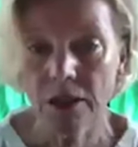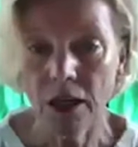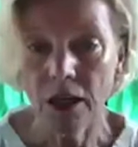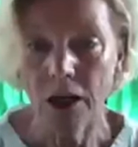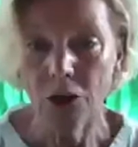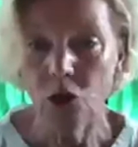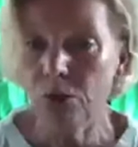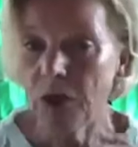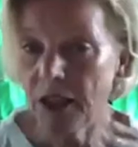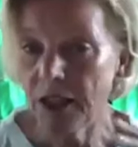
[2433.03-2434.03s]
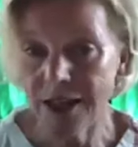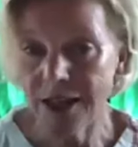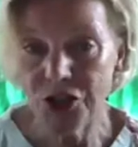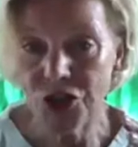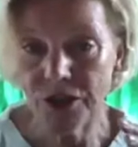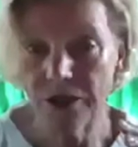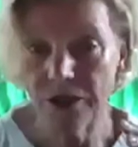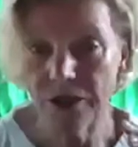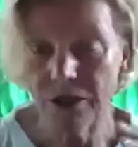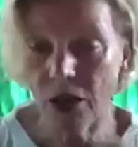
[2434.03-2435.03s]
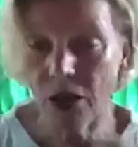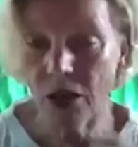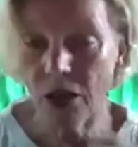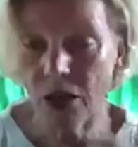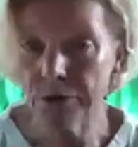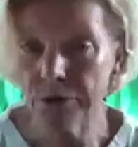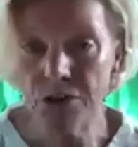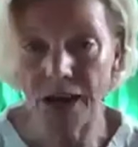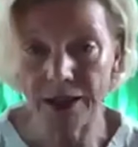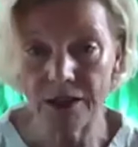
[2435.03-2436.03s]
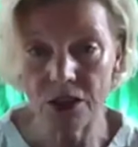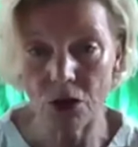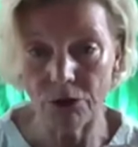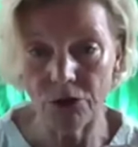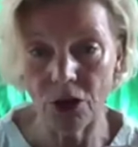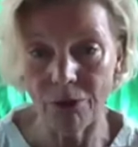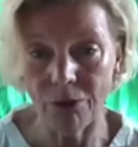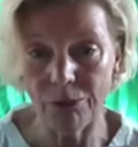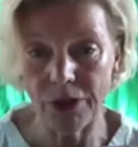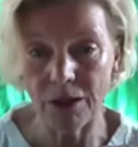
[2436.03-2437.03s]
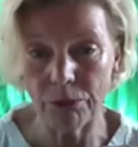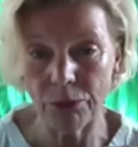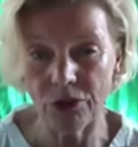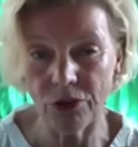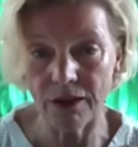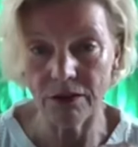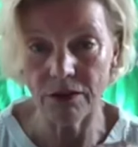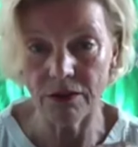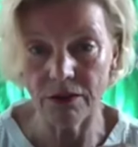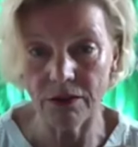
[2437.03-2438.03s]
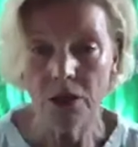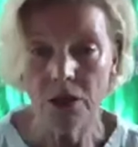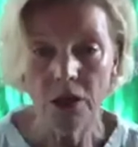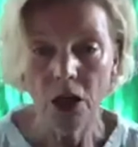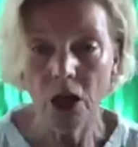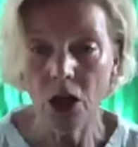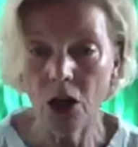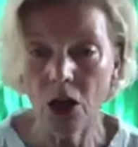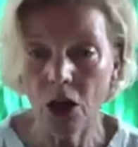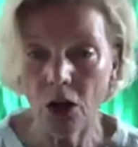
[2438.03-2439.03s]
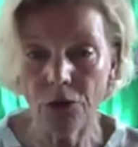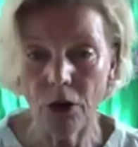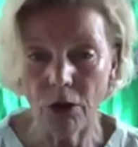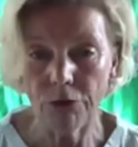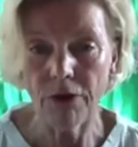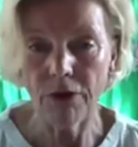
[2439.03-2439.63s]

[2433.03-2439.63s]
humiliation, a lot of sadness of not being protected, a lot of